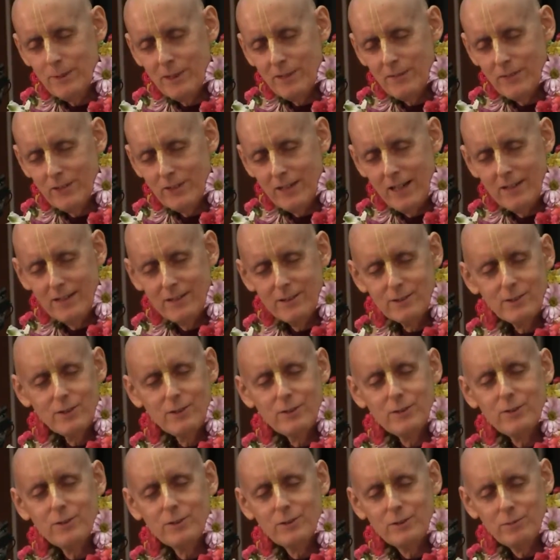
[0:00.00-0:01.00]
But if you're not in
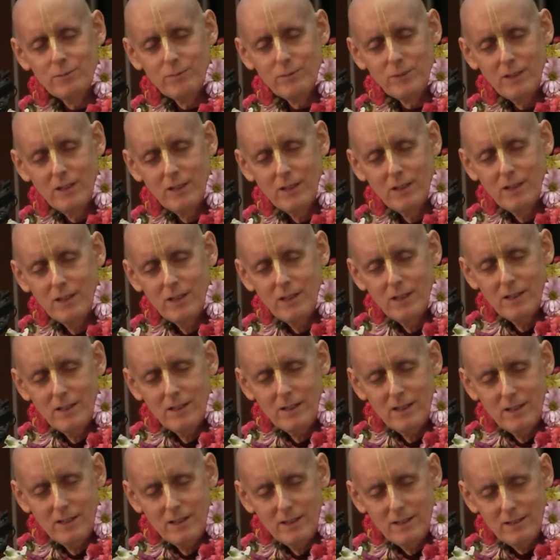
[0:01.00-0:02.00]
tune,
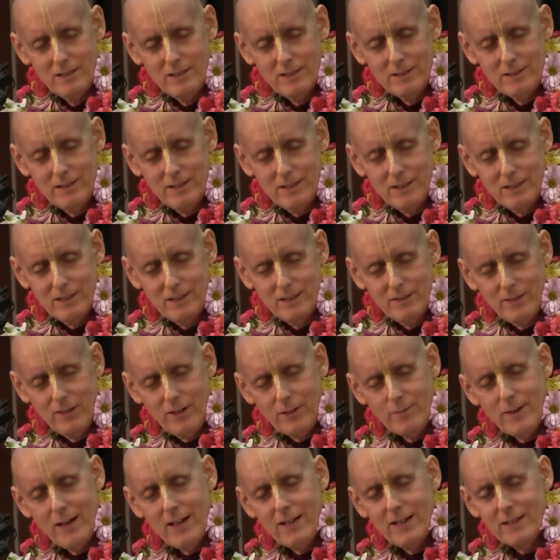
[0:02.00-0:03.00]
you see,
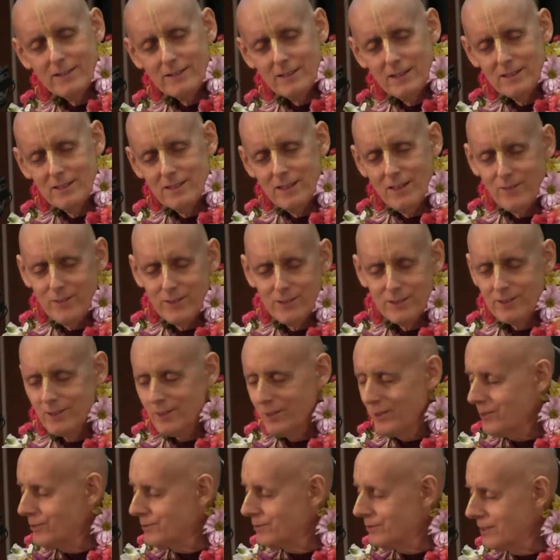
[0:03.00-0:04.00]
everybody has a different
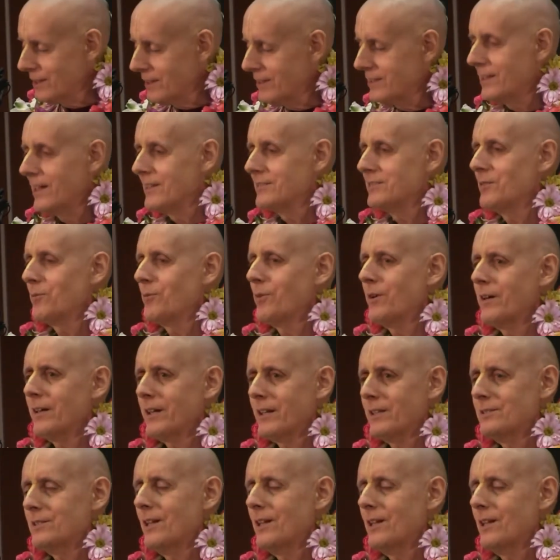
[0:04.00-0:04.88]
tune, and it doesn't work.